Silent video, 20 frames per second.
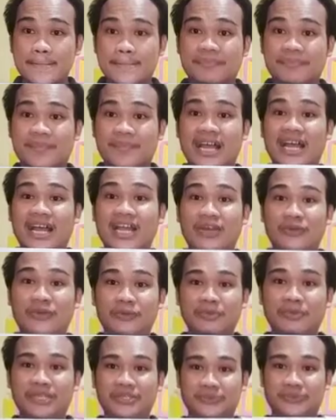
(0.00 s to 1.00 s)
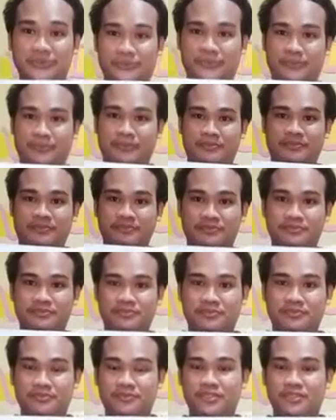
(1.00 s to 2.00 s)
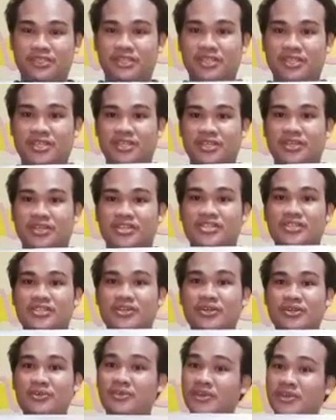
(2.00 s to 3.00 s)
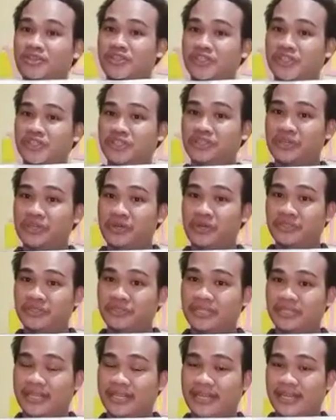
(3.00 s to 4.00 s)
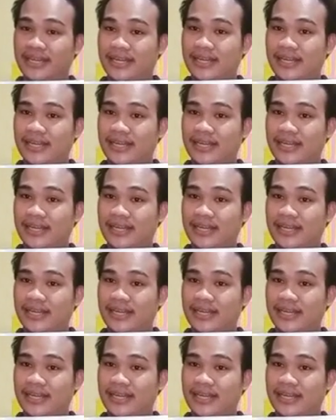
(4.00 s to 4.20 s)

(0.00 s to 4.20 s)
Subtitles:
aluminum. So, do you know the